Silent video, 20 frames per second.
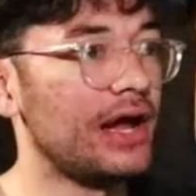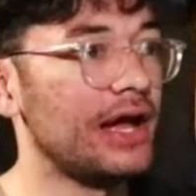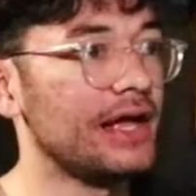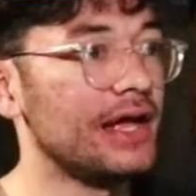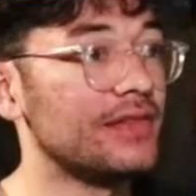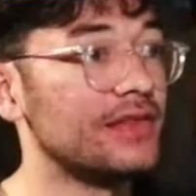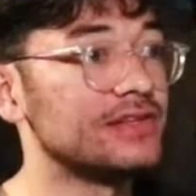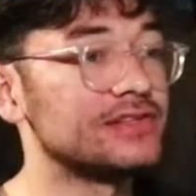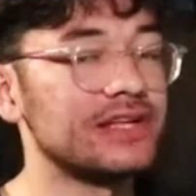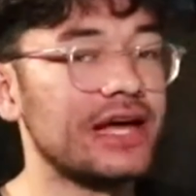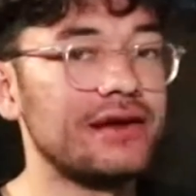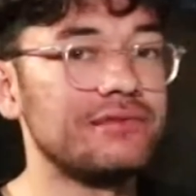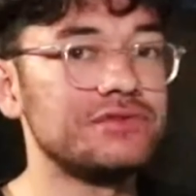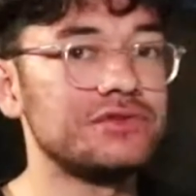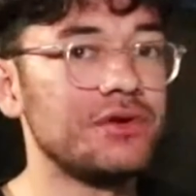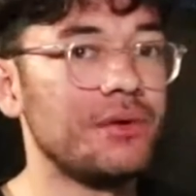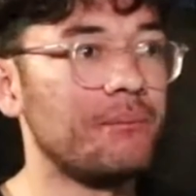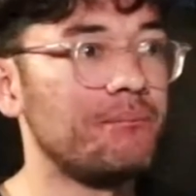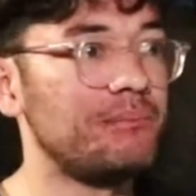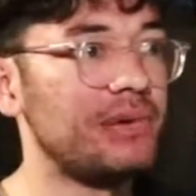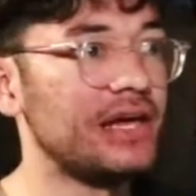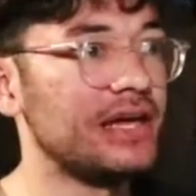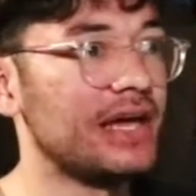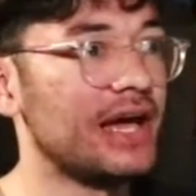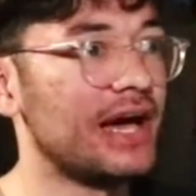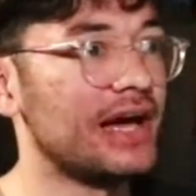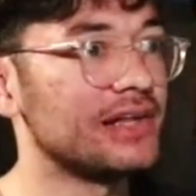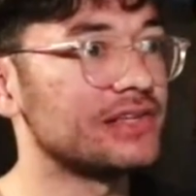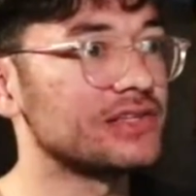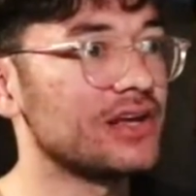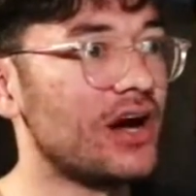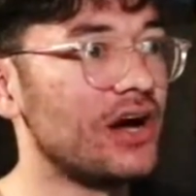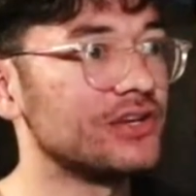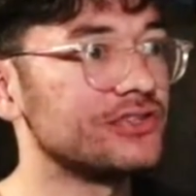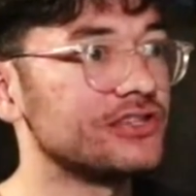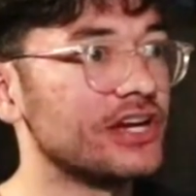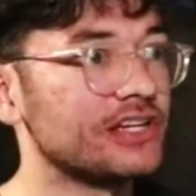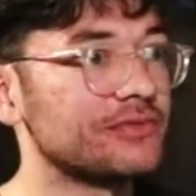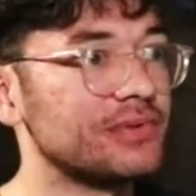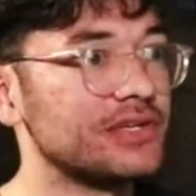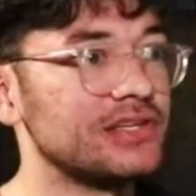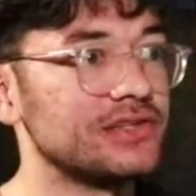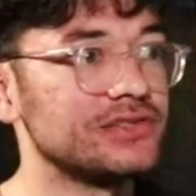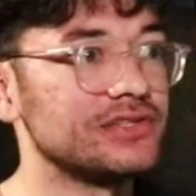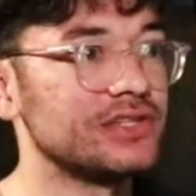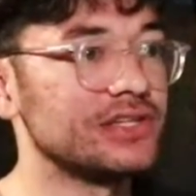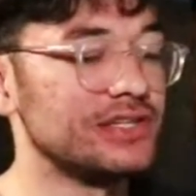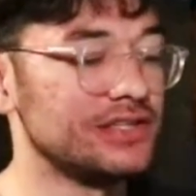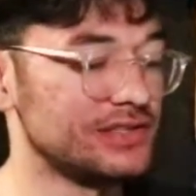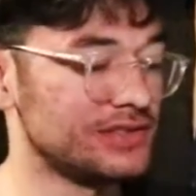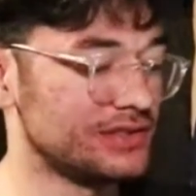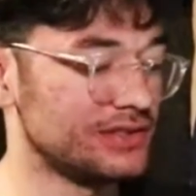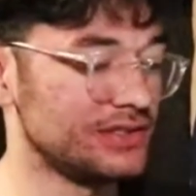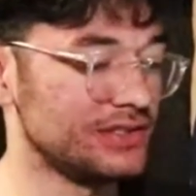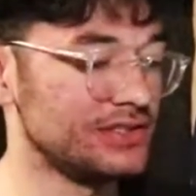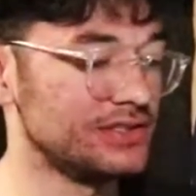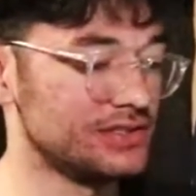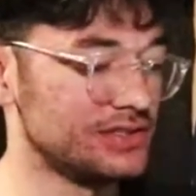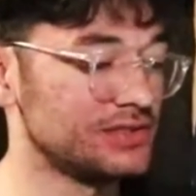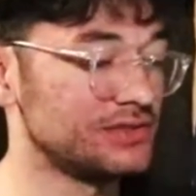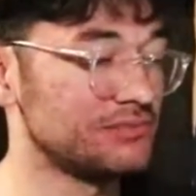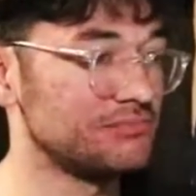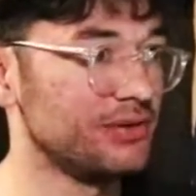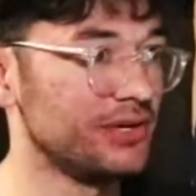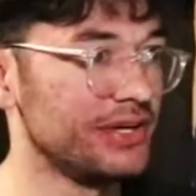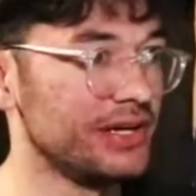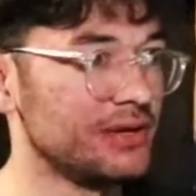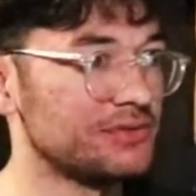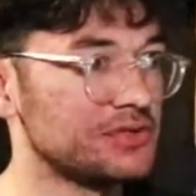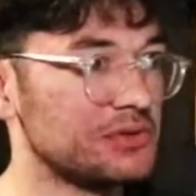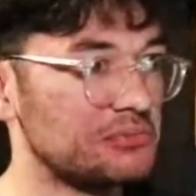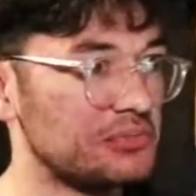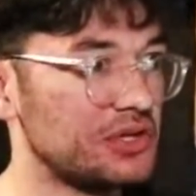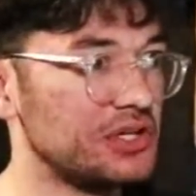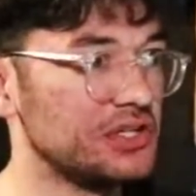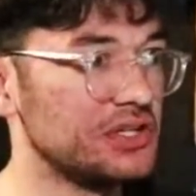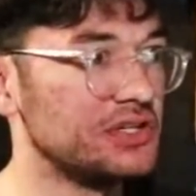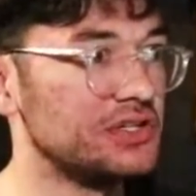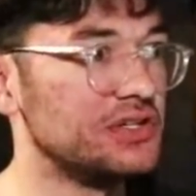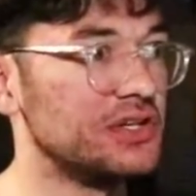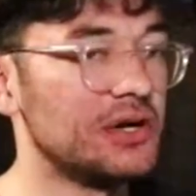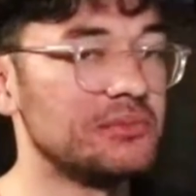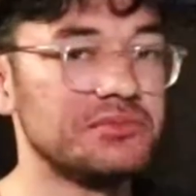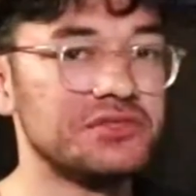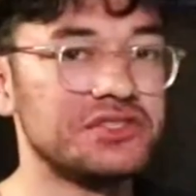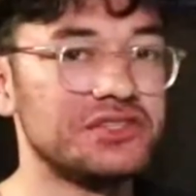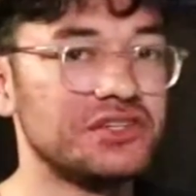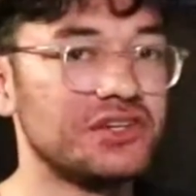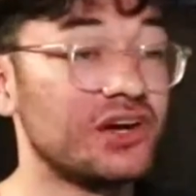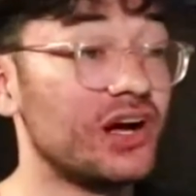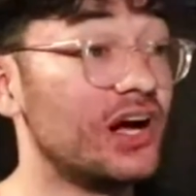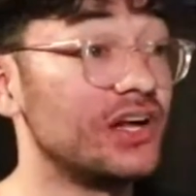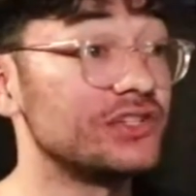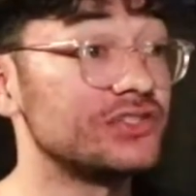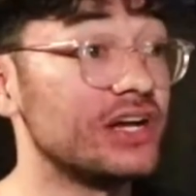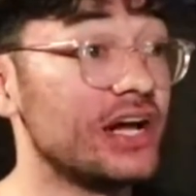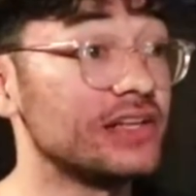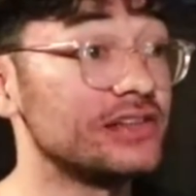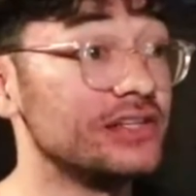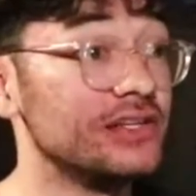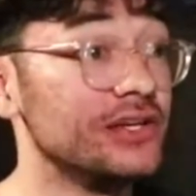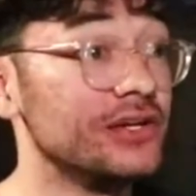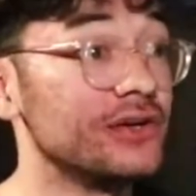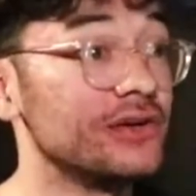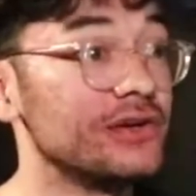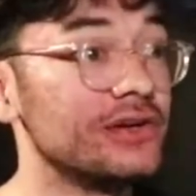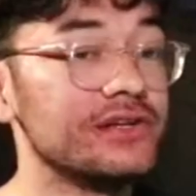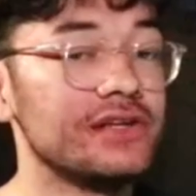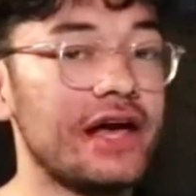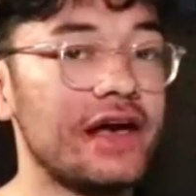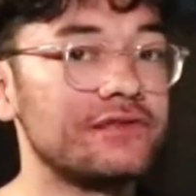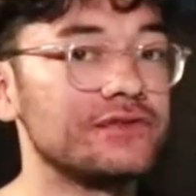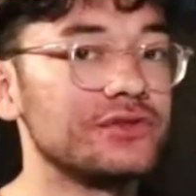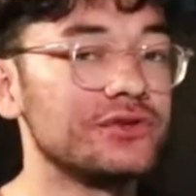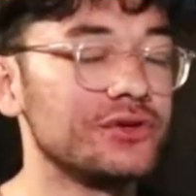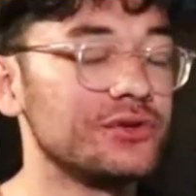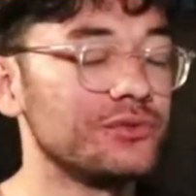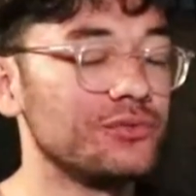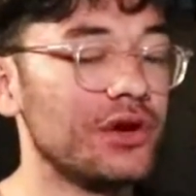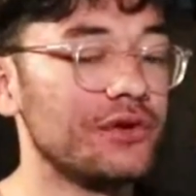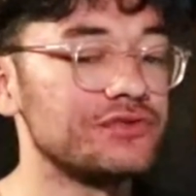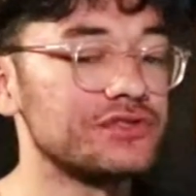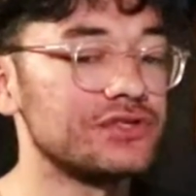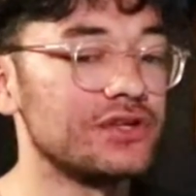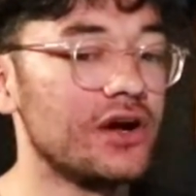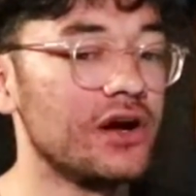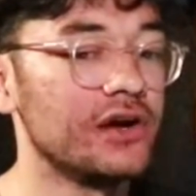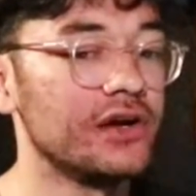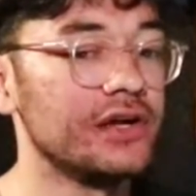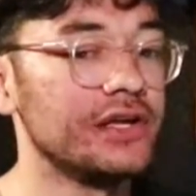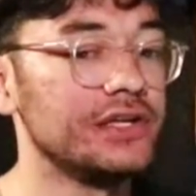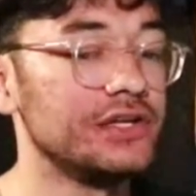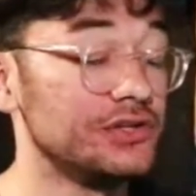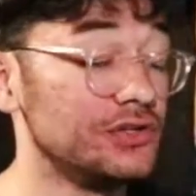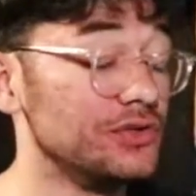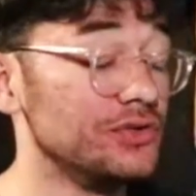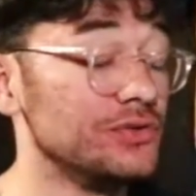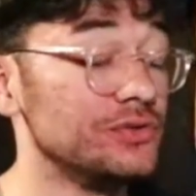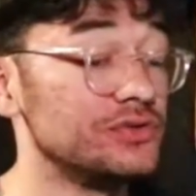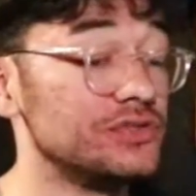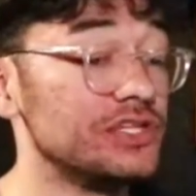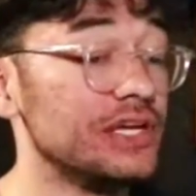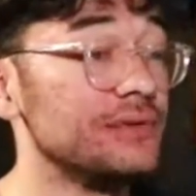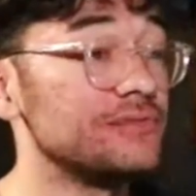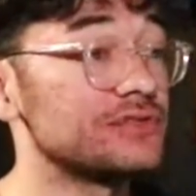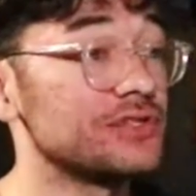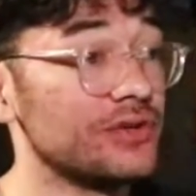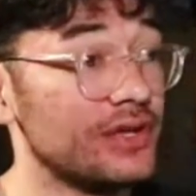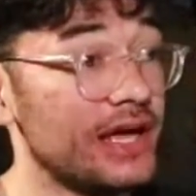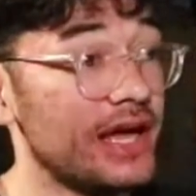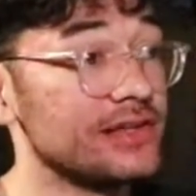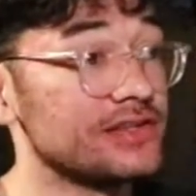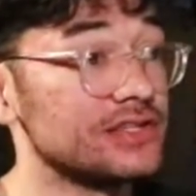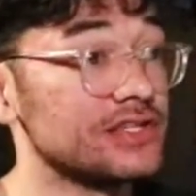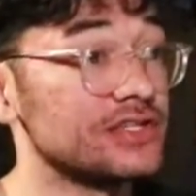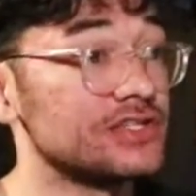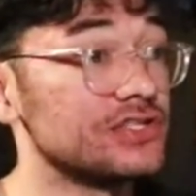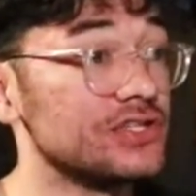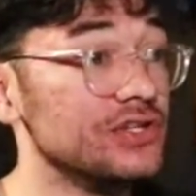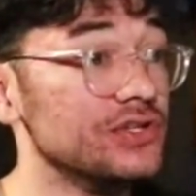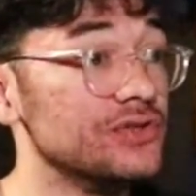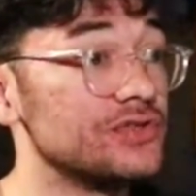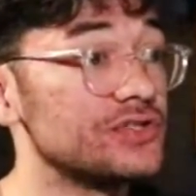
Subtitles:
and then sign him to a big-ass contract because, look, he's putting up some pretty good numbers in a contract year after a rough start in a new team, so he has an excuse.